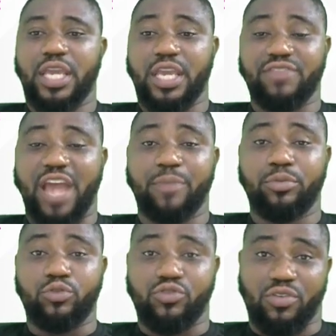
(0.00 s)
If they are
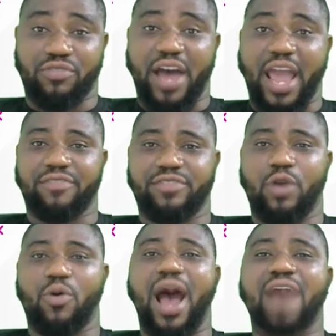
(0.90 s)
able to survive,
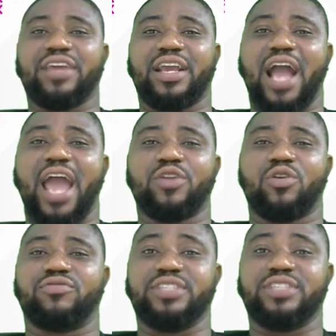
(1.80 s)
they'll have a kind
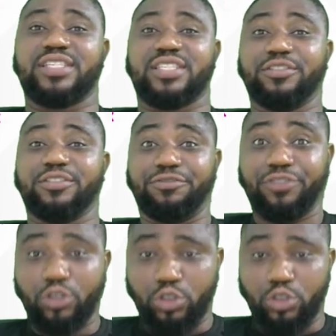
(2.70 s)
of distinct
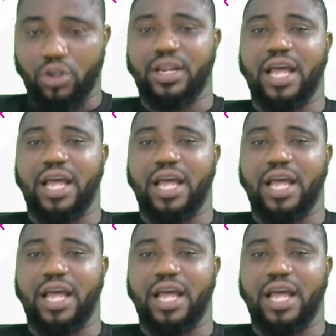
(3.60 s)
future